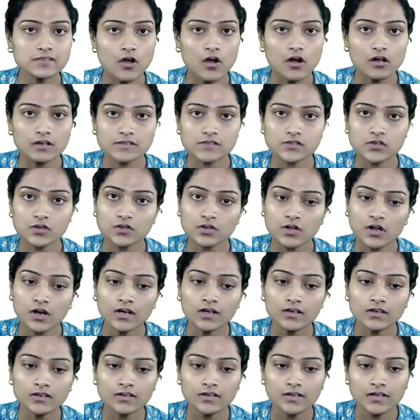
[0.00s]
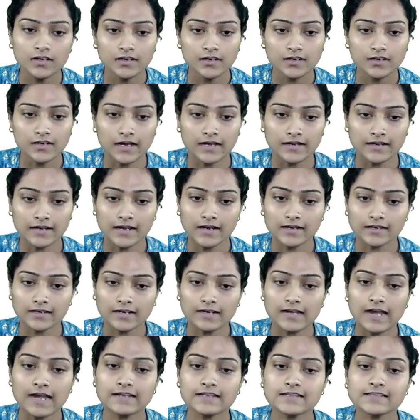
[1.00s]
also not correct
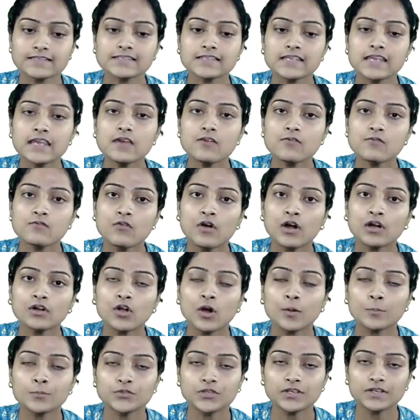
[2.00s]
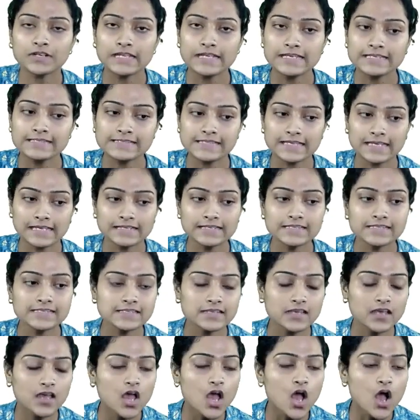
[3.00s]
let us see what option d says
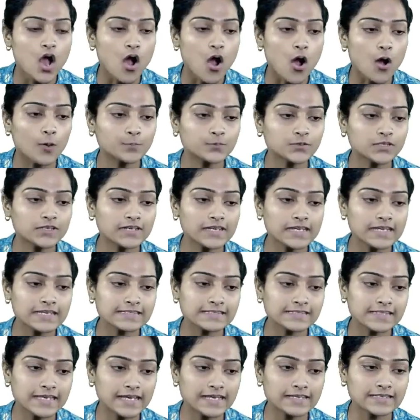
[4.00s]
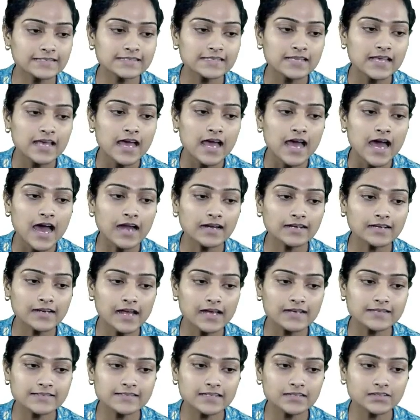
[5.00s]
option d says a
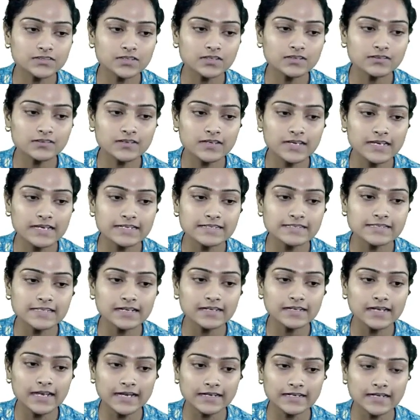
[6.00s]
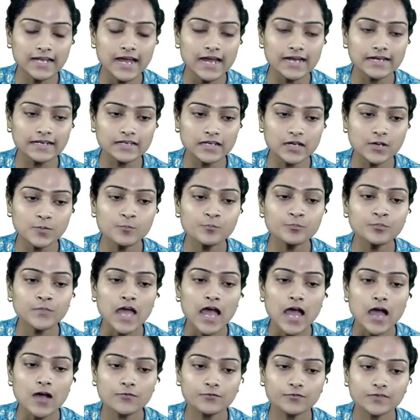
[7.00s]
transaction reads a data item
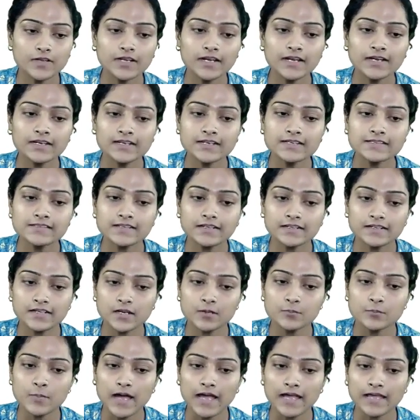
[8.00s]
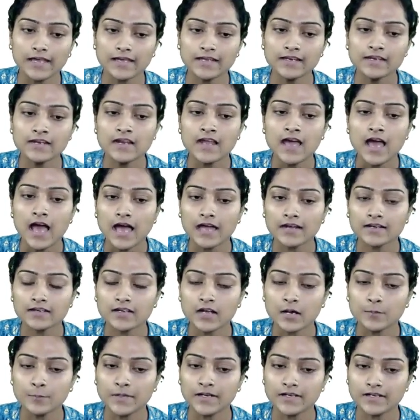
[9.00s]
after it is written by an
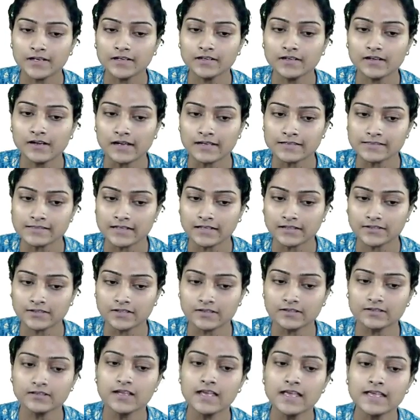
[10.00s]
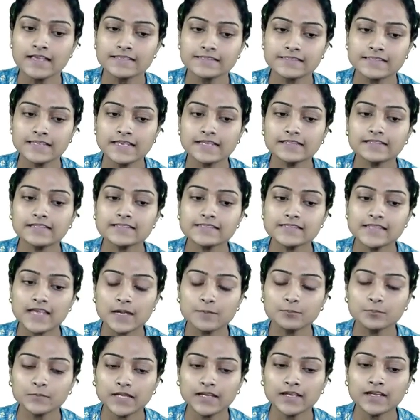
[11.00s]
uncommitted transaction see the
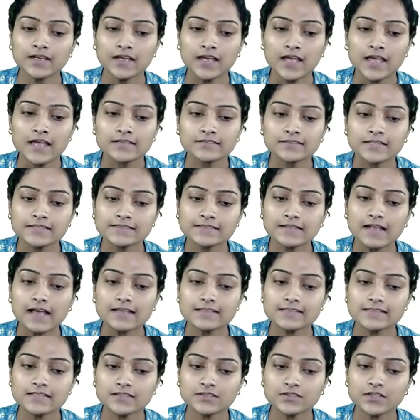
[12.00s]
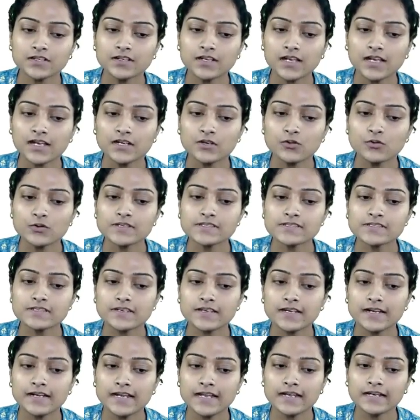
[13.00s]
same thing this transaction t2 is
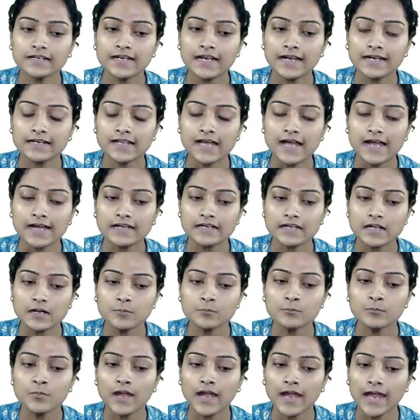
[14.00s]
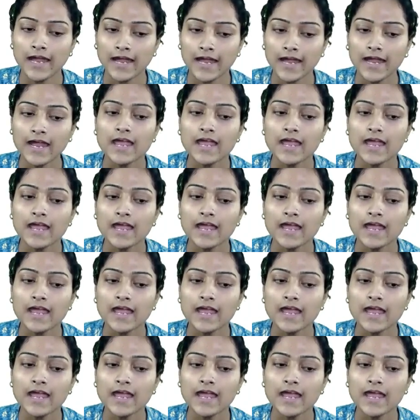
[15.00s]
reading data item a